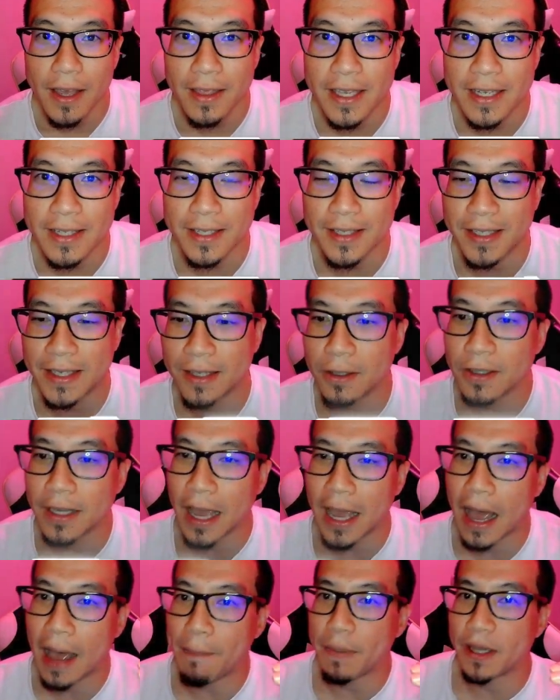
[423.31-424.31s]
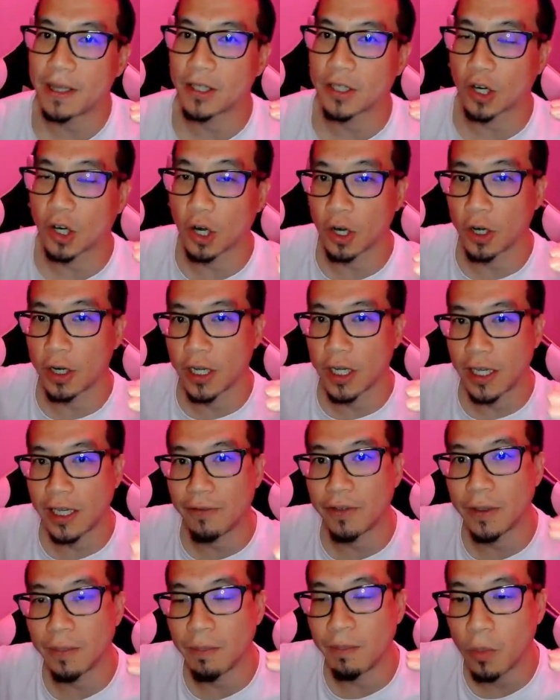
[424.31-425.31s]
The skill gap is hurt
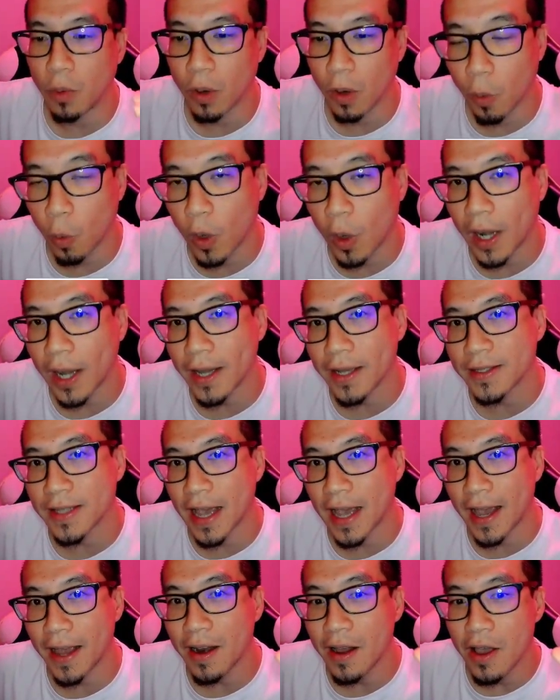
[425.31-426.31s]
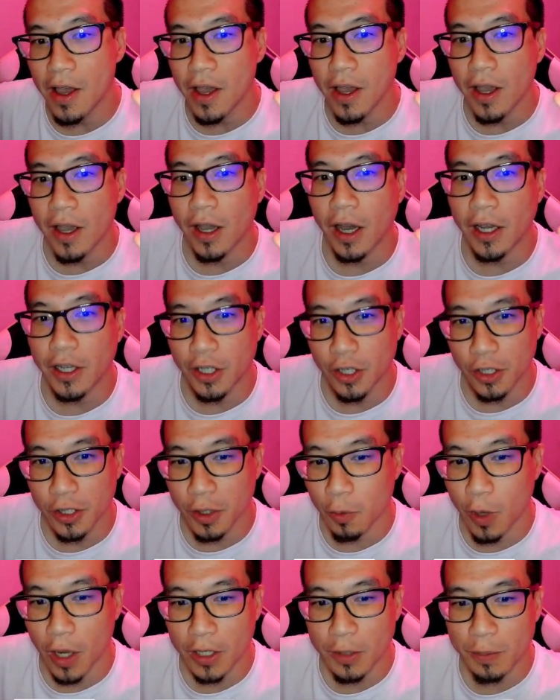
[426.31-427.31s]
even more. Why is that? You're going
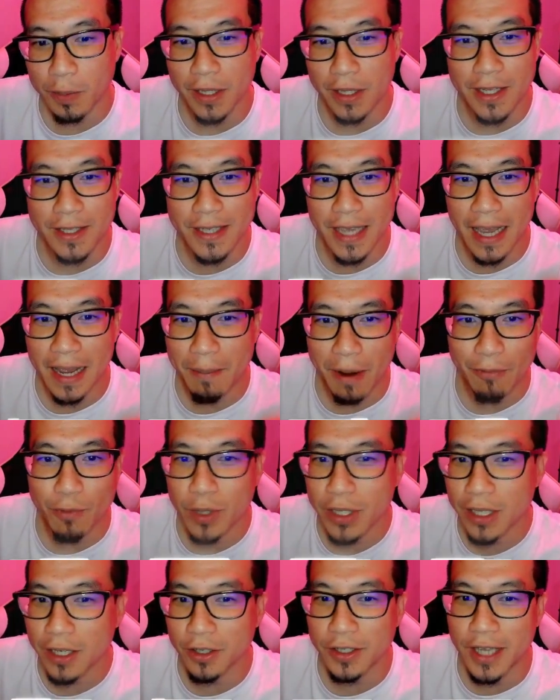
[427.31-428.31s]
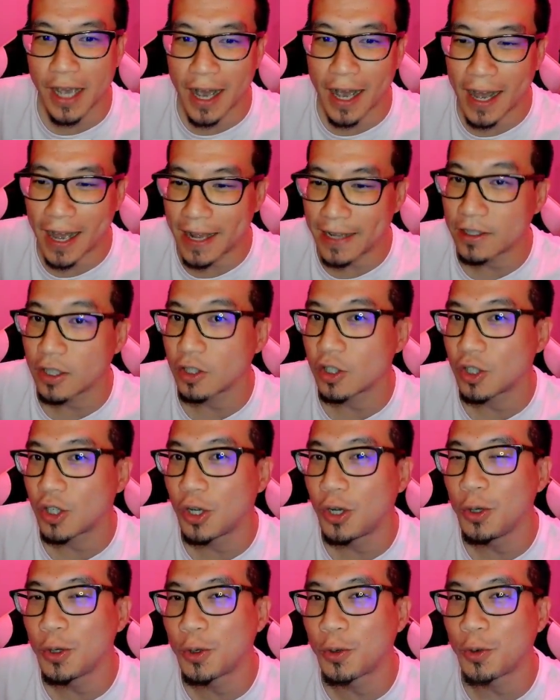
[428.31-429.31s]
to watch me in this game. Everyone here dies
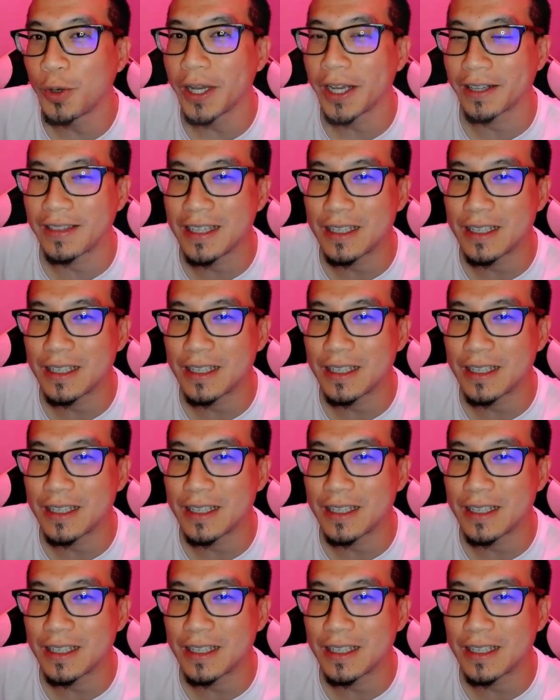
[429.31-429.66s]
too quick.